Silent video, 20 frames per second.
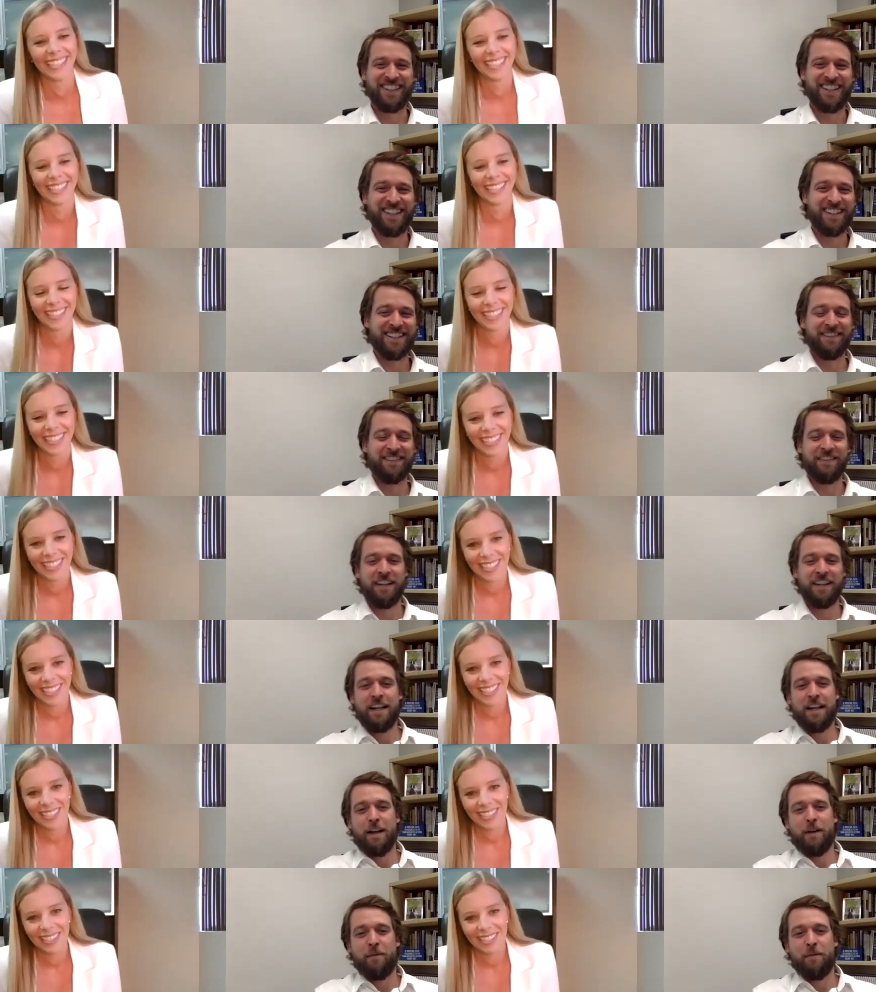Speaker 1: Awesome.
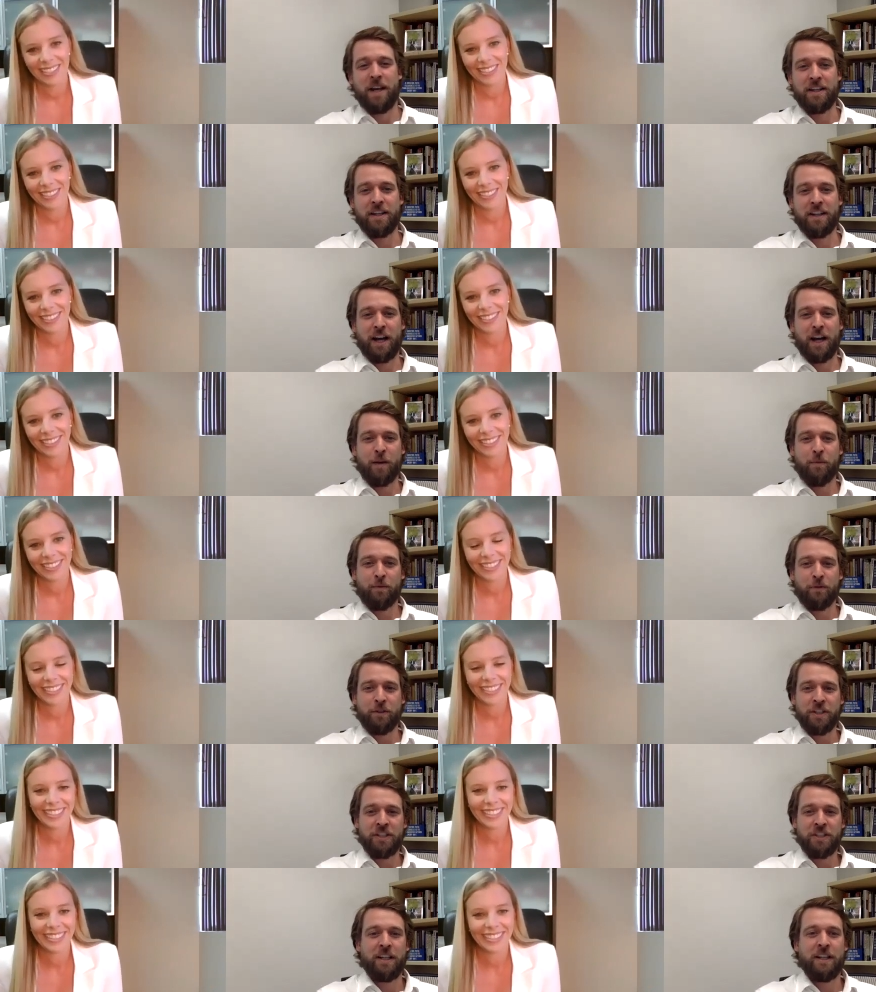Amanda, I
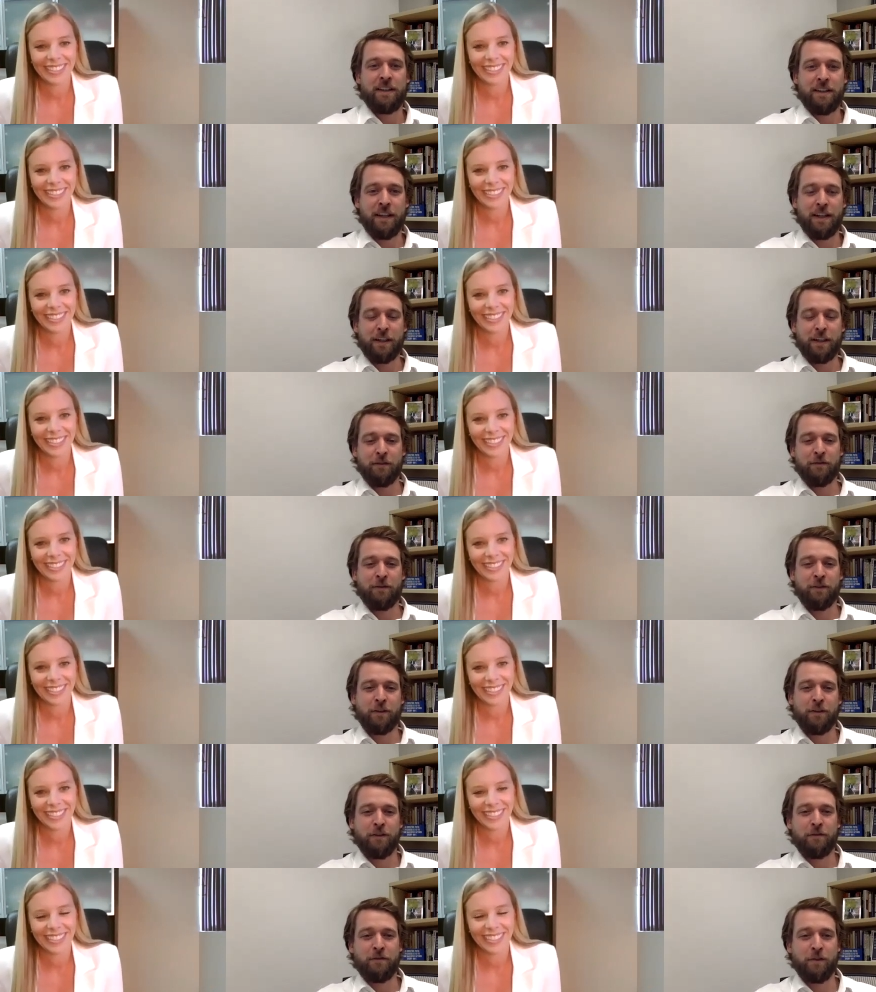appreciate it. Thank you
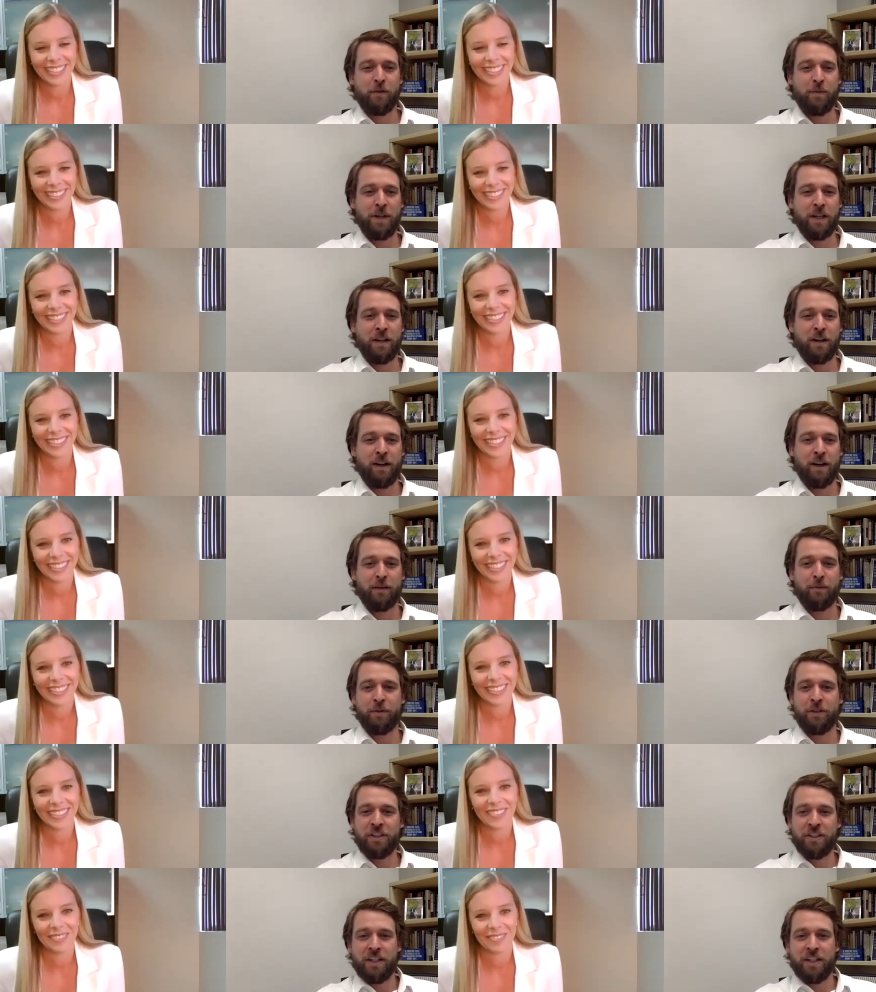for, for being on. I
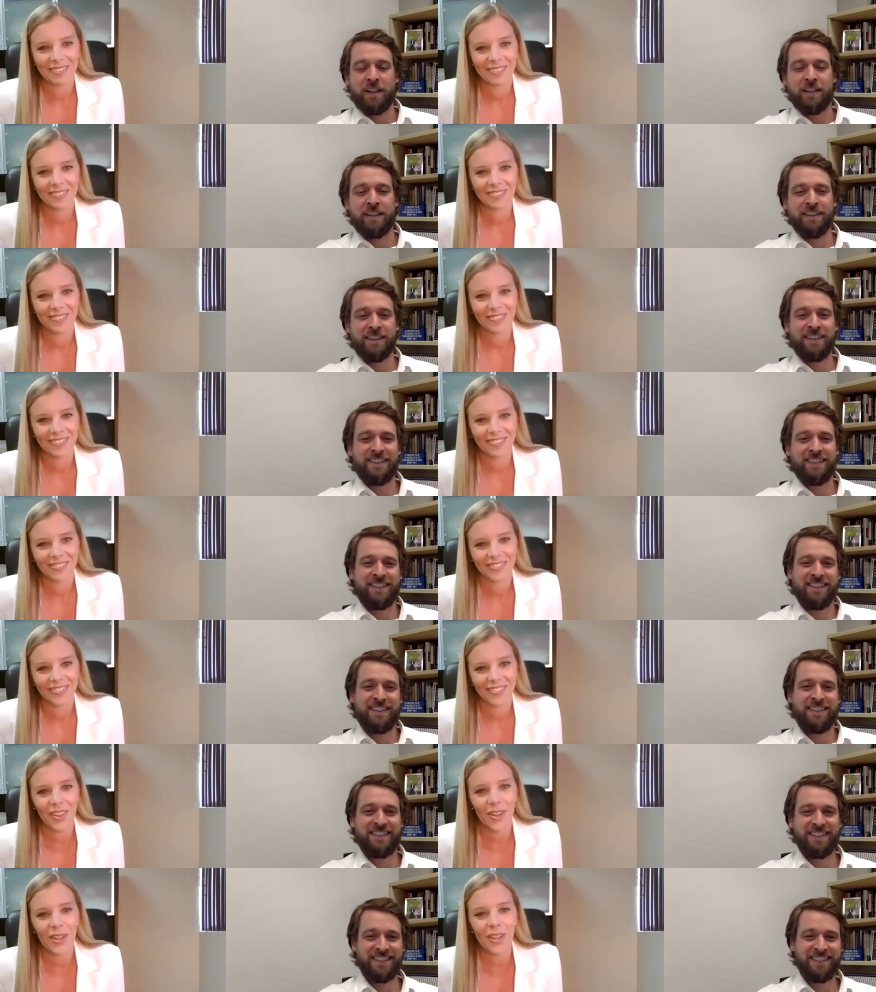appreciate it.
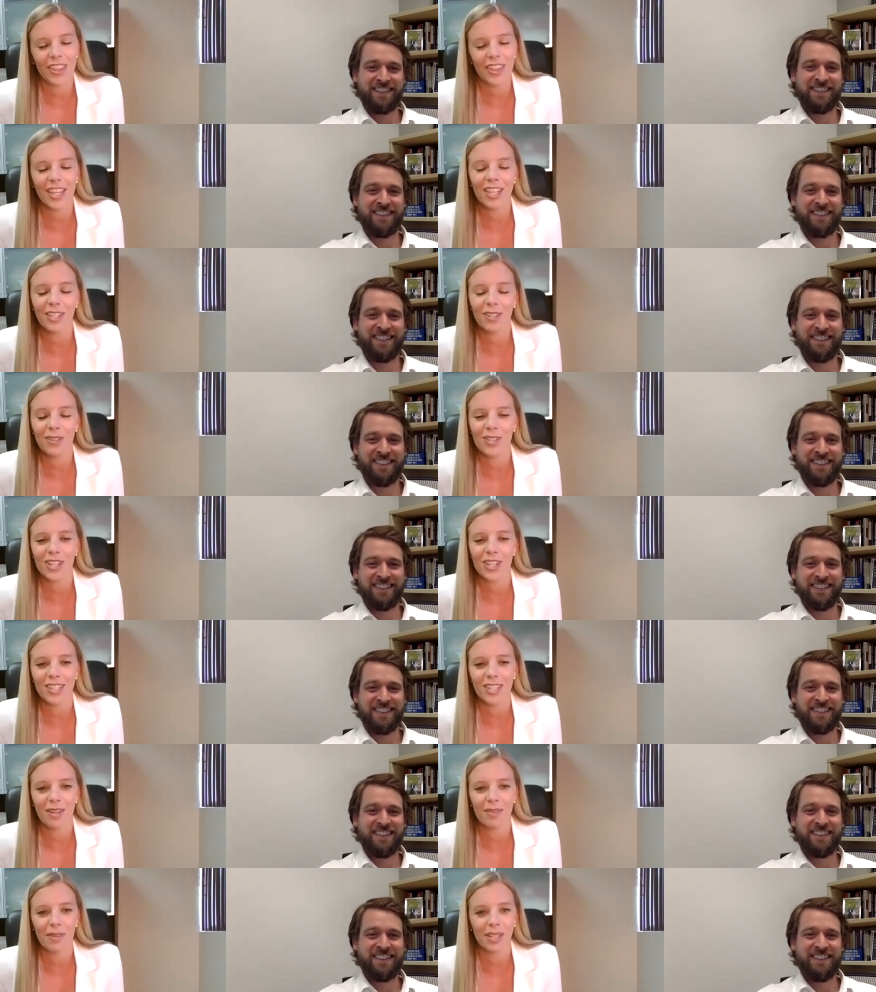
Speaker 2: Well, thank you,
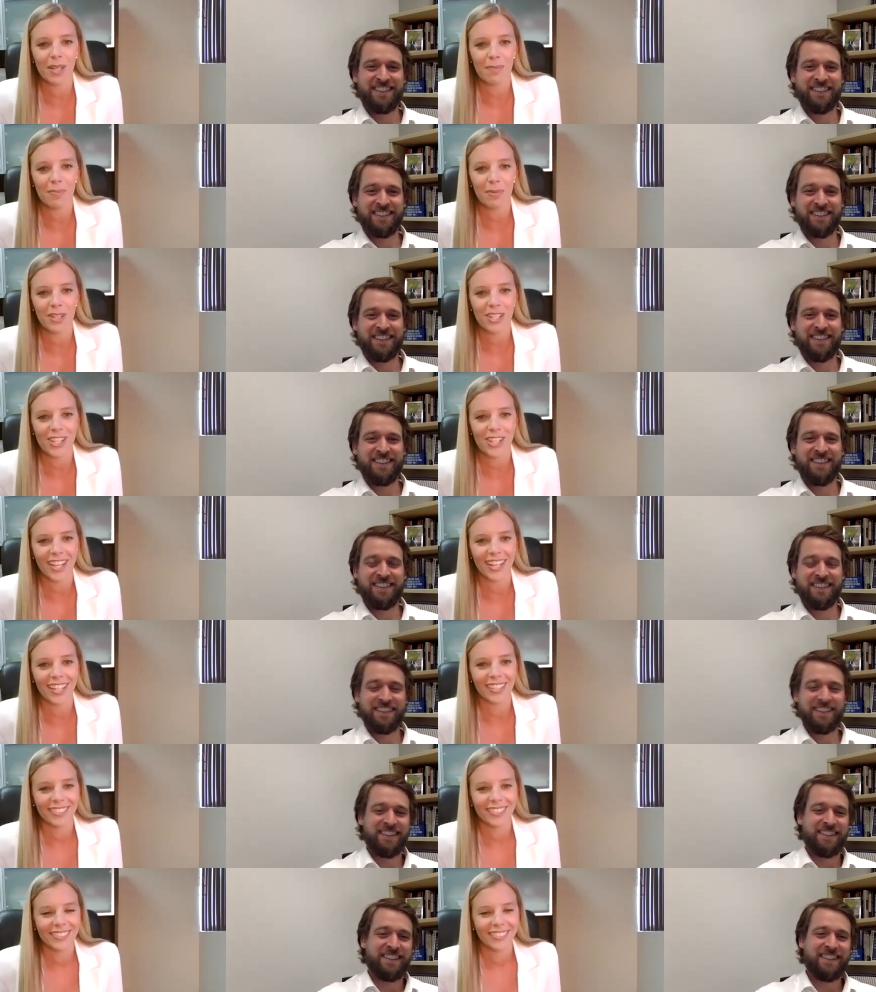Justin. I really
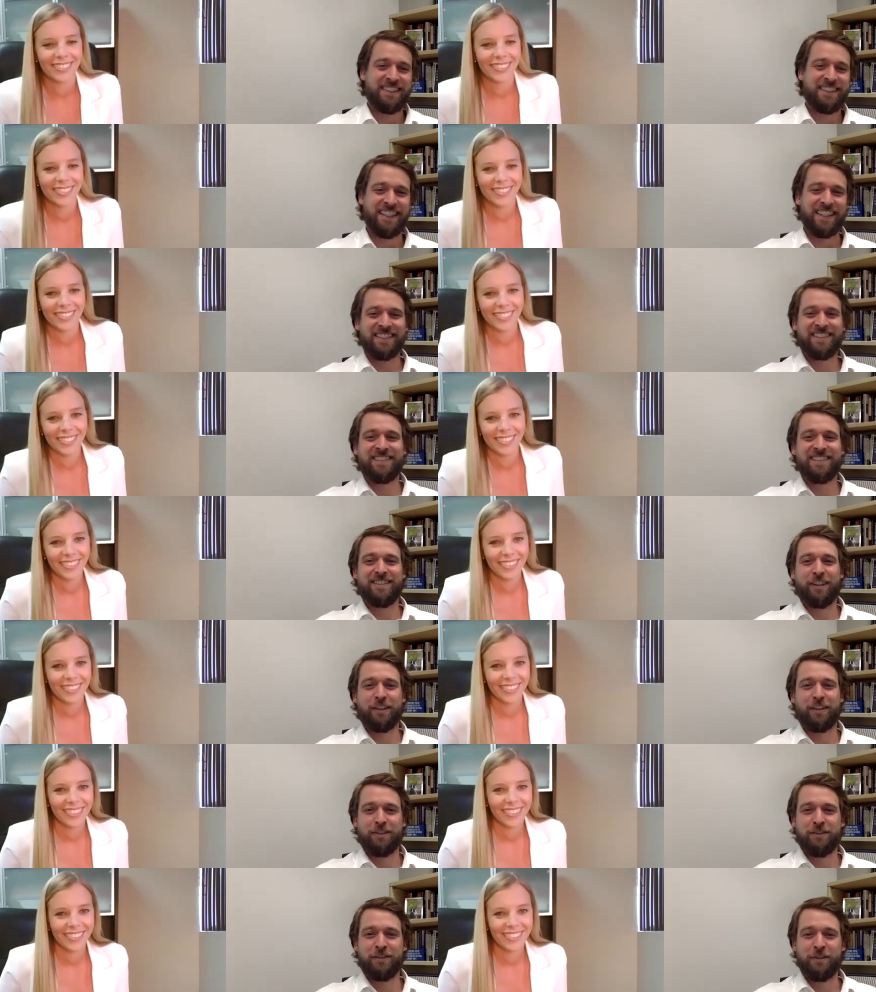appreciate it.
Speaker 1: Thanks.
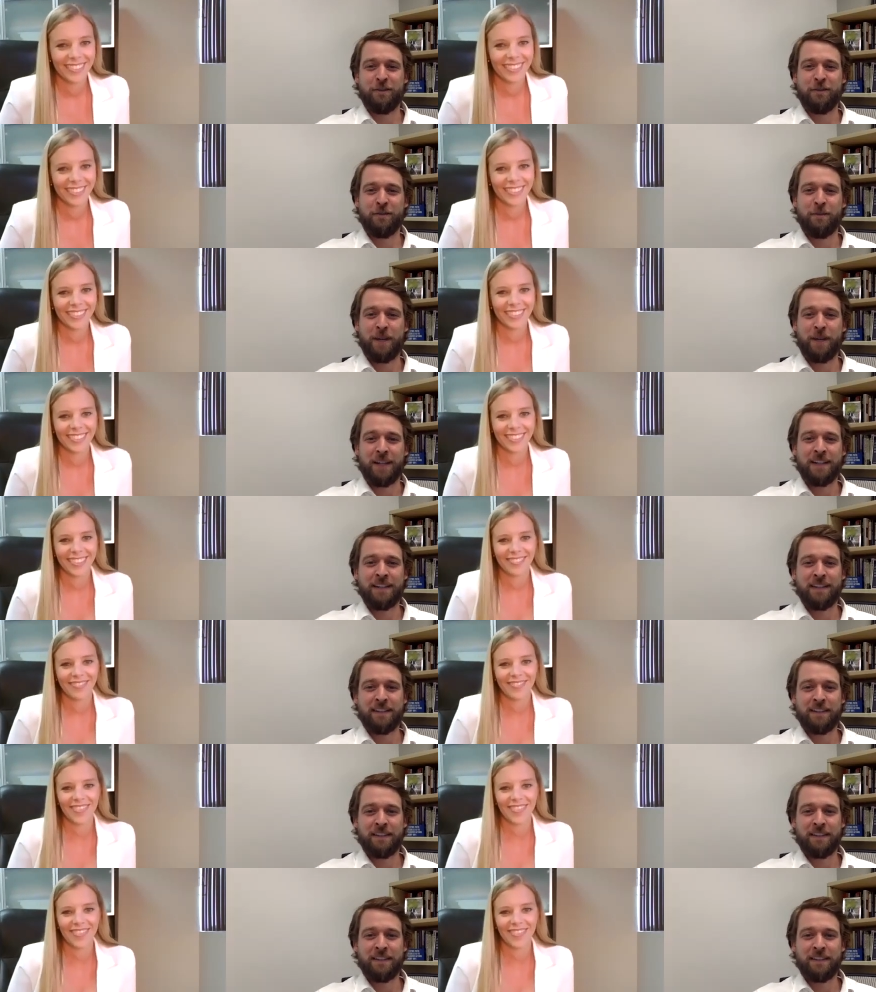Talk to you soon. Bye.